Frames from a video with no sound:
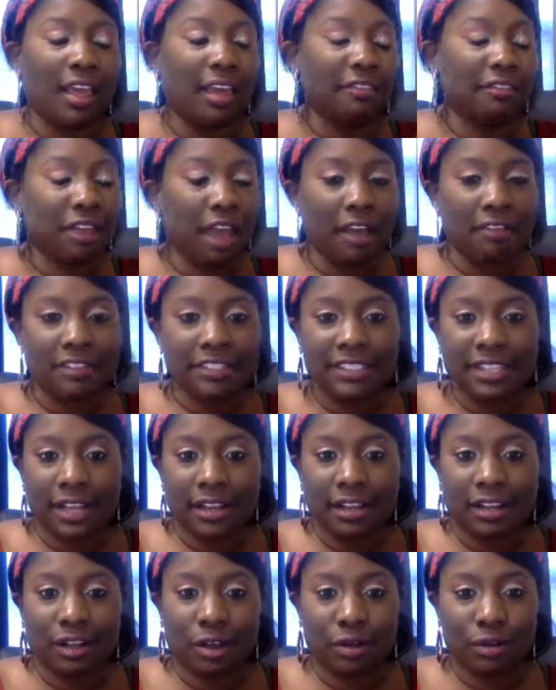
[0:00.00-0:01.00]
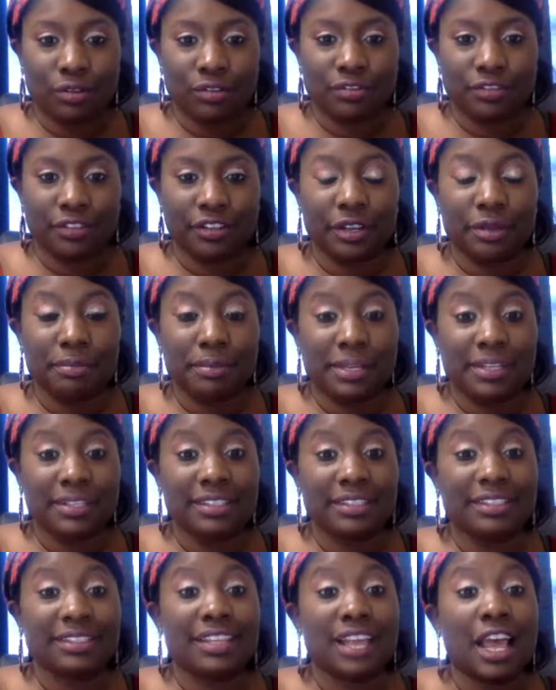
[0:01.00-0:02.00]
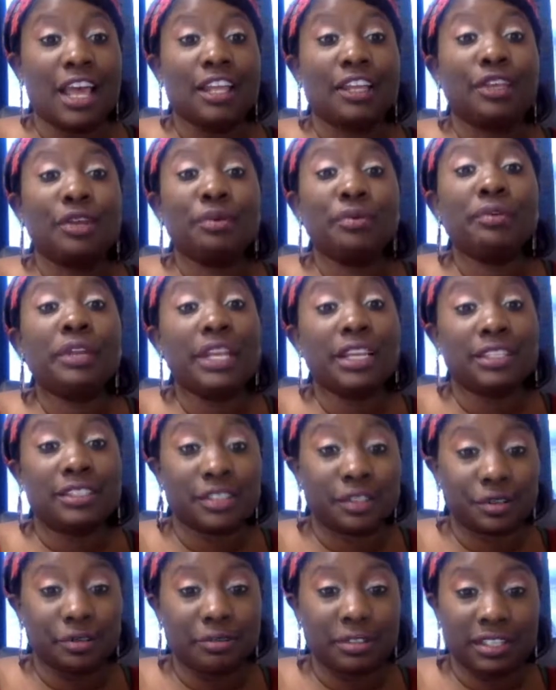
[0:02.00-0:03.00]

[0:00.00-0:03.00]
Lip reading: If you haven't set goals for your business, you need to.